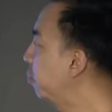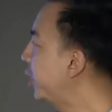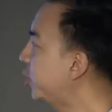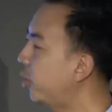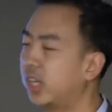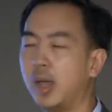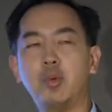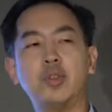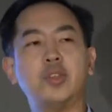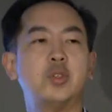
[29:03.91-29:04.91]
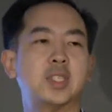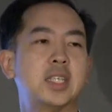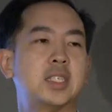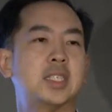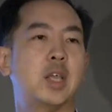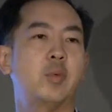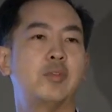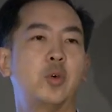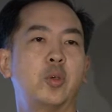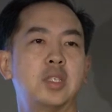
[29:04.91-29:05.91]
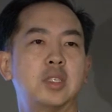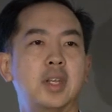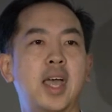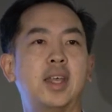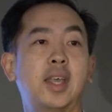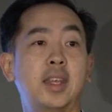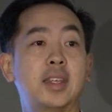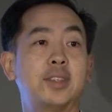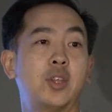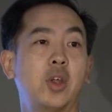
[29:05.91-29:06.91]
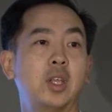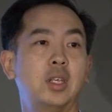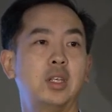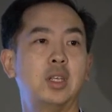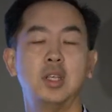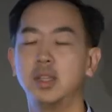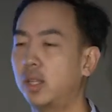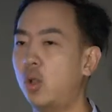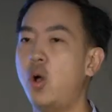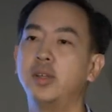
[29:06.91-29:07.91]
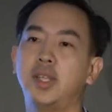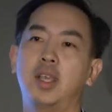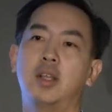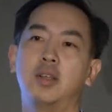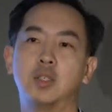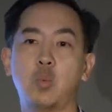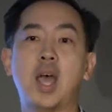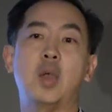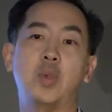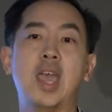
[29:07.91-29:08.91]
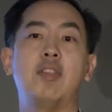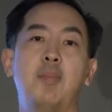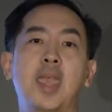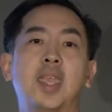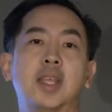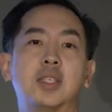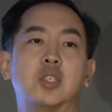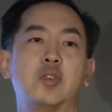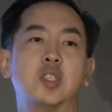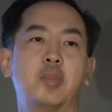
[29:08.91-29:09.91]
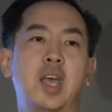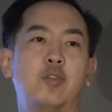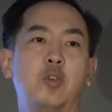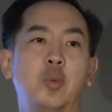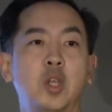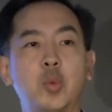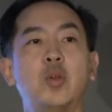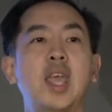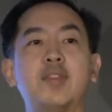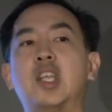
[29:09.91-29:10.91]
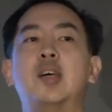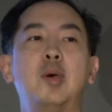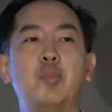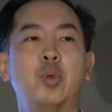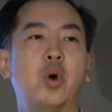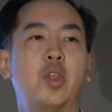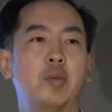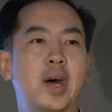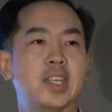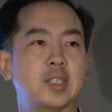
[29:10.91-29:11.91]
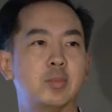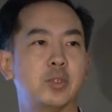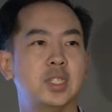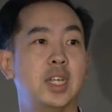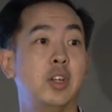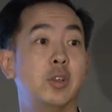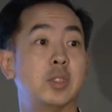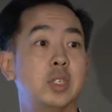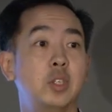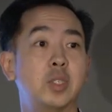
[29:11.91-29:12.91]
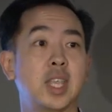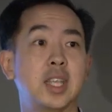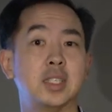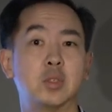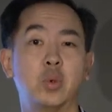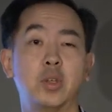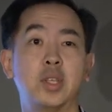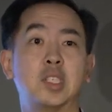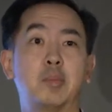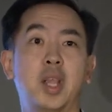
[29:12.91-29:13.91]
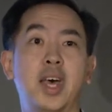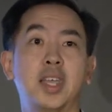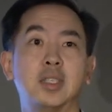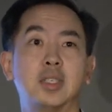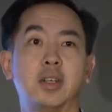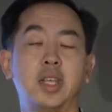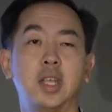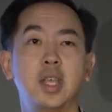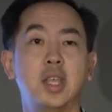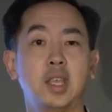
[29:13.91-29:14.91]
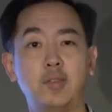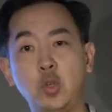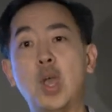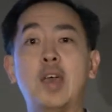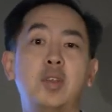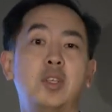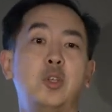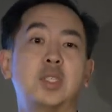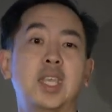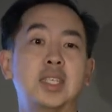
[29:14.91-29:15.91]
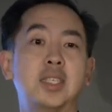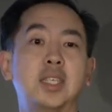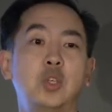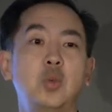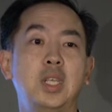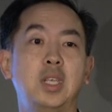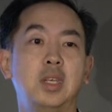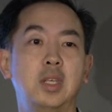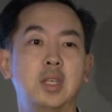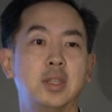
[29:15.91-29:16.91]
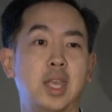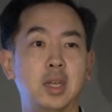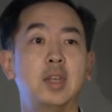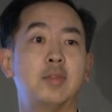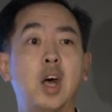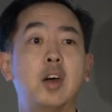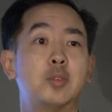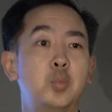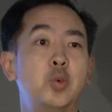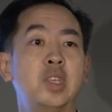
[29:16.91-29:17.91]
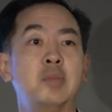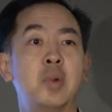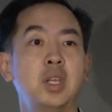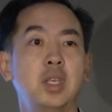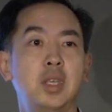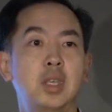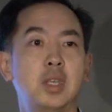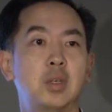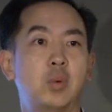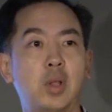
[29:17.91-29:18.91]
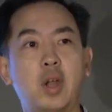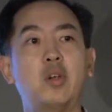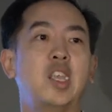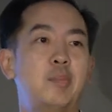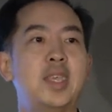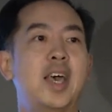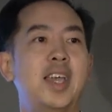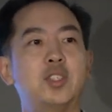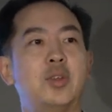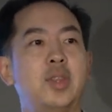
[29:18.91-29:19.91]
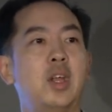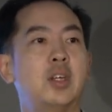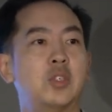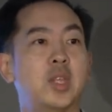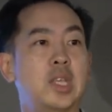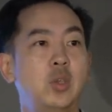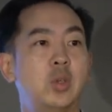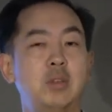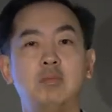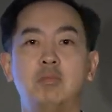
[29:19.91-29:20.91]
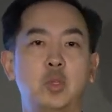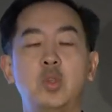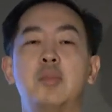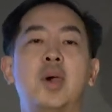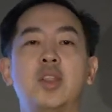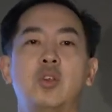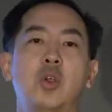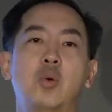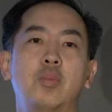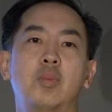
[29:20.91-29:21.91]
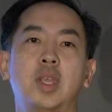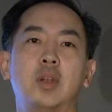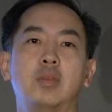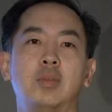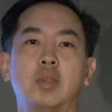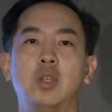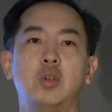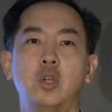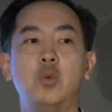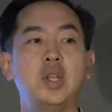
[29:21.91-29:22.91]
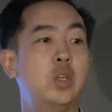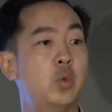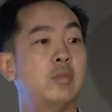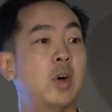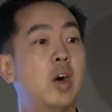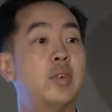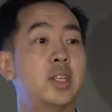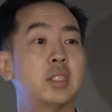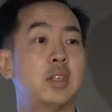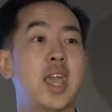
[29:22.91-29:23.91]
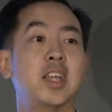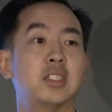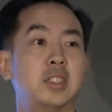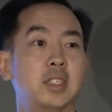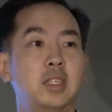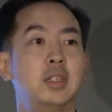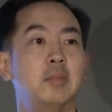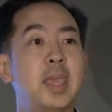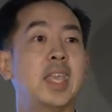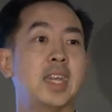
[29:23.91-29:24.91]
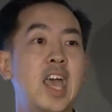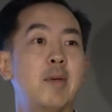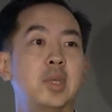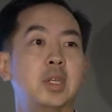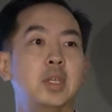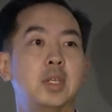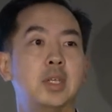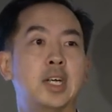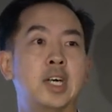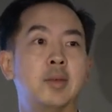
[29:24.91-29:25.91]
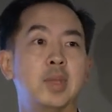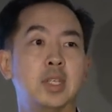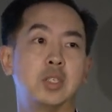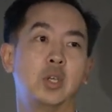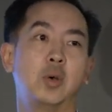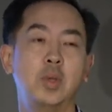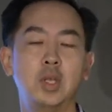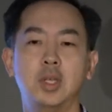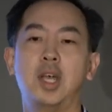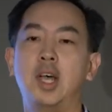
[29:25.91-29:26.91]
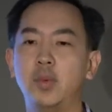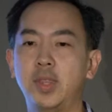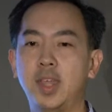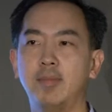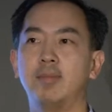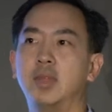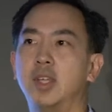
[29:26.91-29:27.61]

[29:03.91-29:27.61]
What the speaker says: These are a couple of the use cases that we focused and highlighted and targeted. The long tail is why we had the banking as a service platform. We don't have to come up with all the possible scenarios and use cases where this applies, right? If you have a use case that you need that involves moving money, well, our APIs are there so that you can do them on your own. You don't need to involve us to actually make it happen. And so with that,